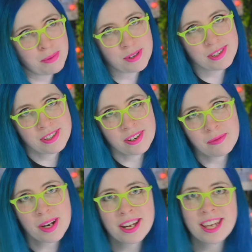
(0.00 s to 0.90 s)
person to your
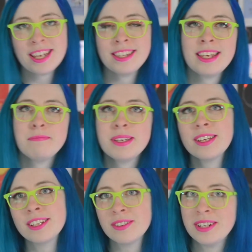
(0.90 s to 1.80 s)
right, and they'd be
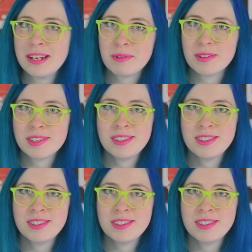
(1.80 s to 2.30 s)
like your neighbors.